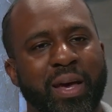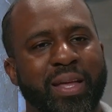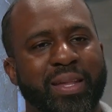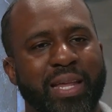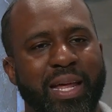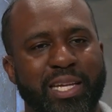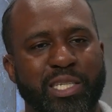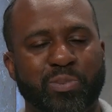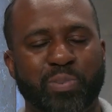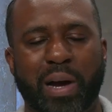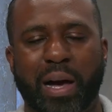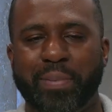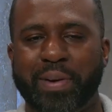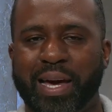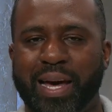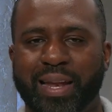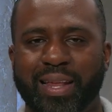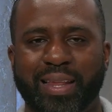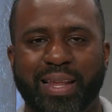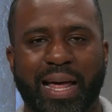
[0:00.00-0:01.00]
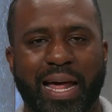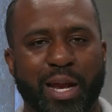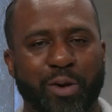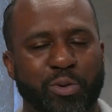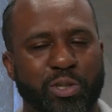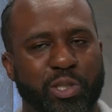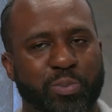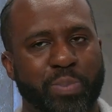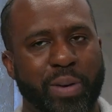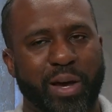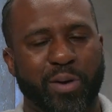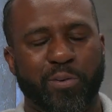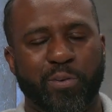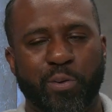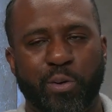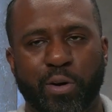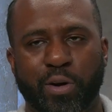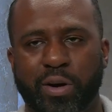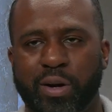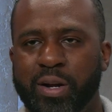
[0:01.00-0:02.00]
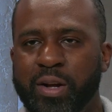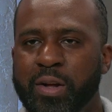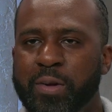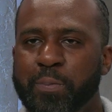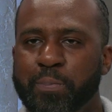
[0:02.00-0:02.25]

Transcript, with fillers: that he's probably got a lot of respect for,